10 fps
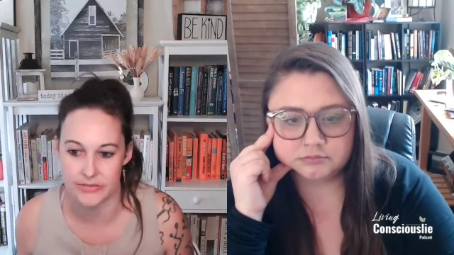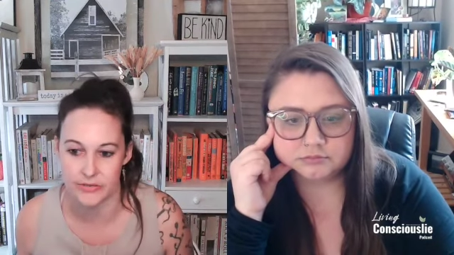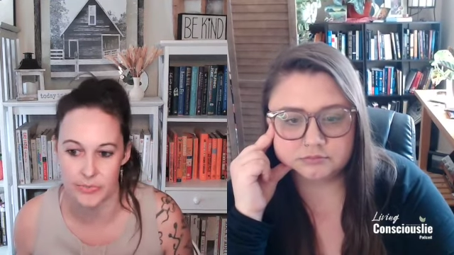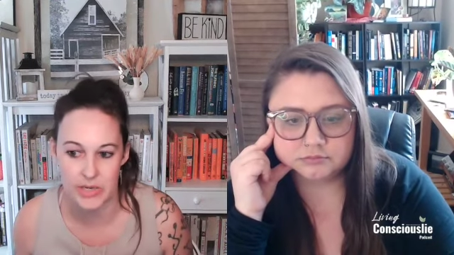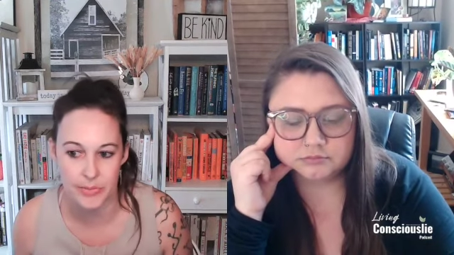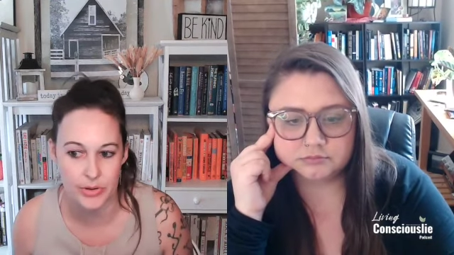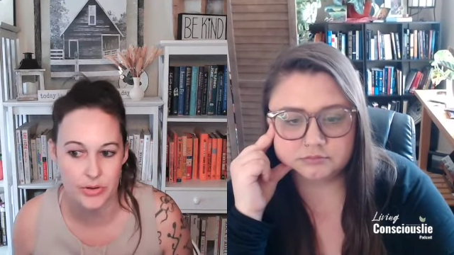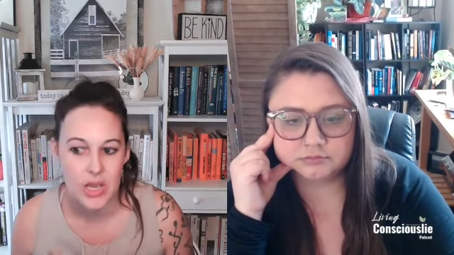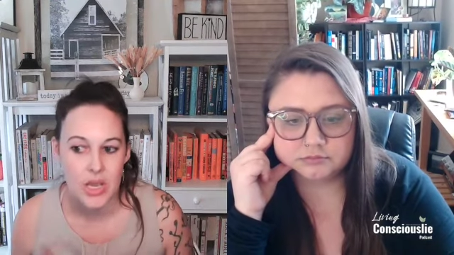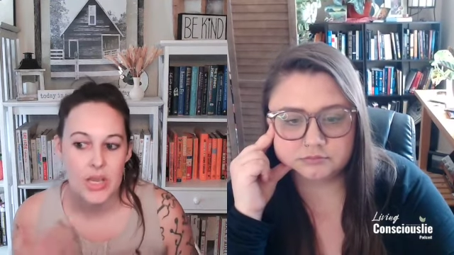Speaker 1: different
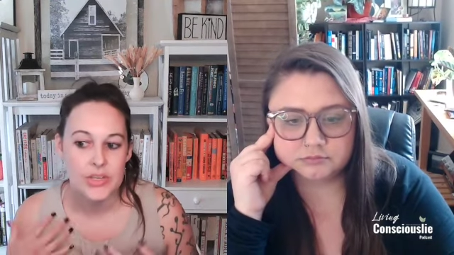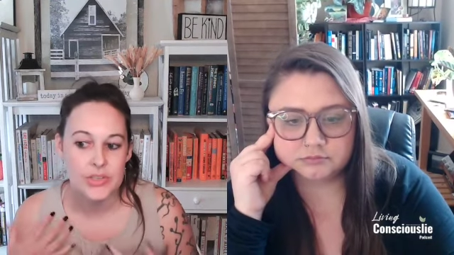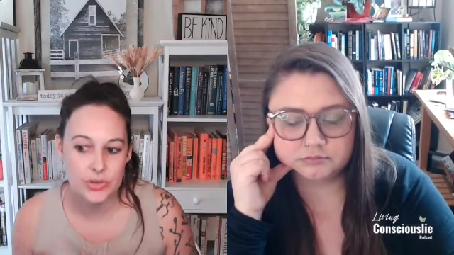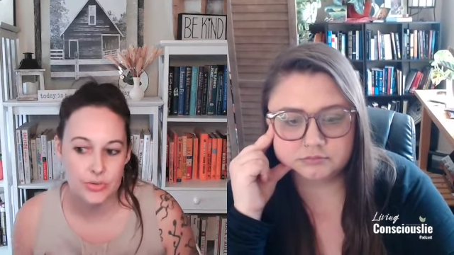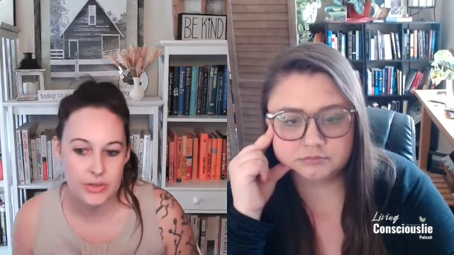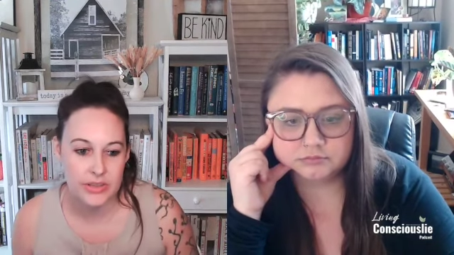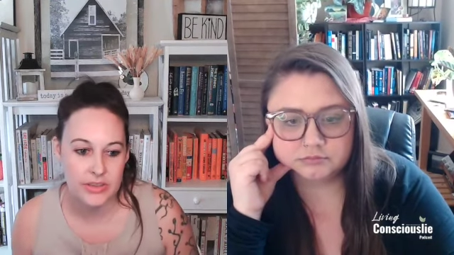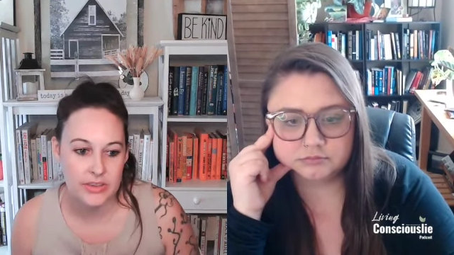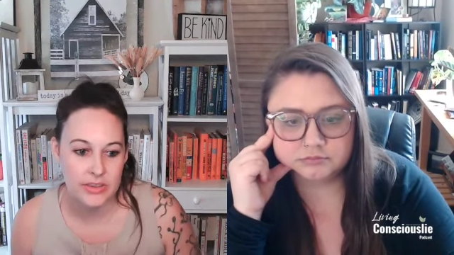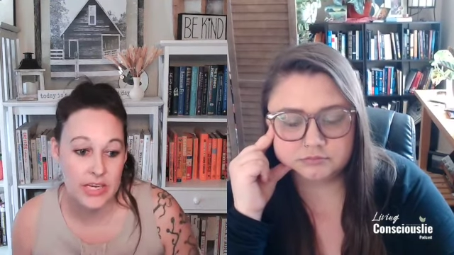people. So the
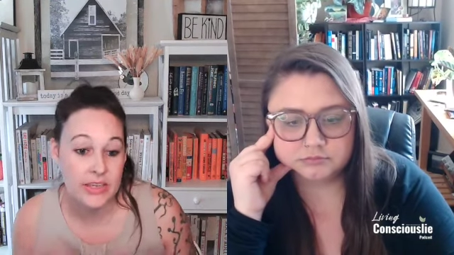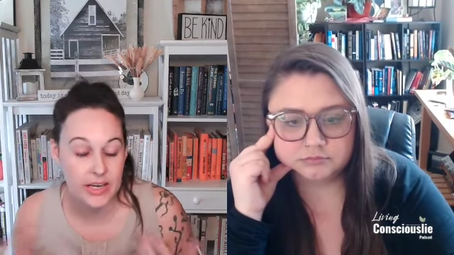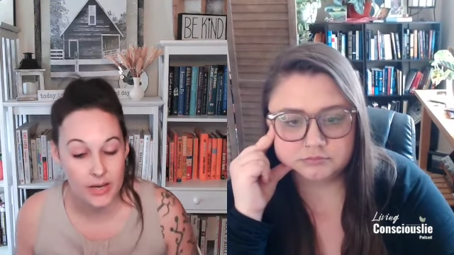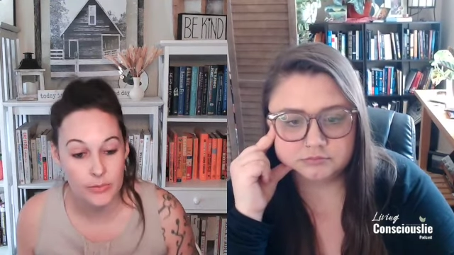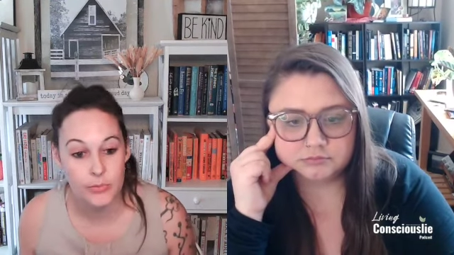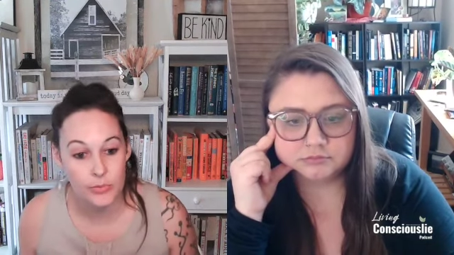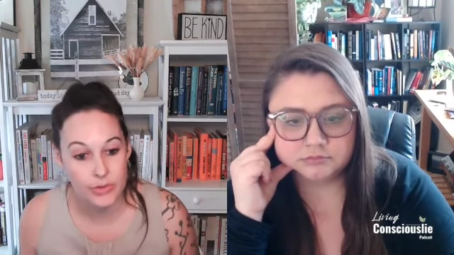th- thing that I'm